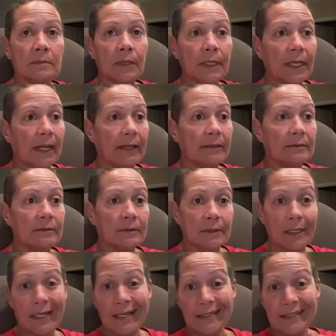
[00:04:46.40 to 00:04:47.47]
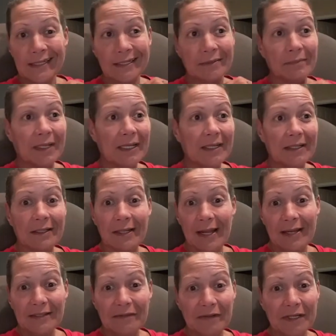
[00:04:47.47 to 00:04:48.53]
yeah, like I said in my
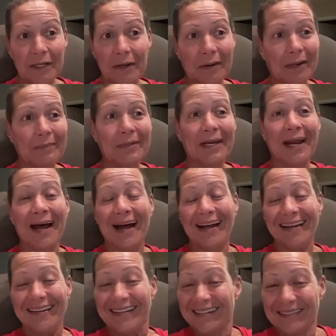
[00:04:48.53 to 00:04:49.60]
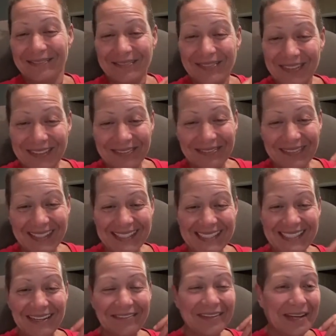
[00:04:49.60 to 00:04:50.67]
last video, I'm not putting
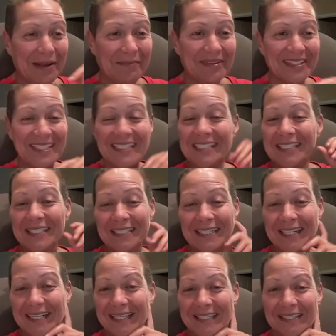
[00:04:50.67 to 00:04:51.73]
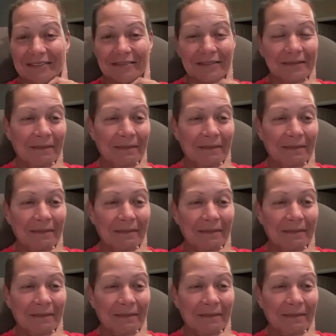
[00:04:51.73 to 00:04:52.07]
myself in that position again of,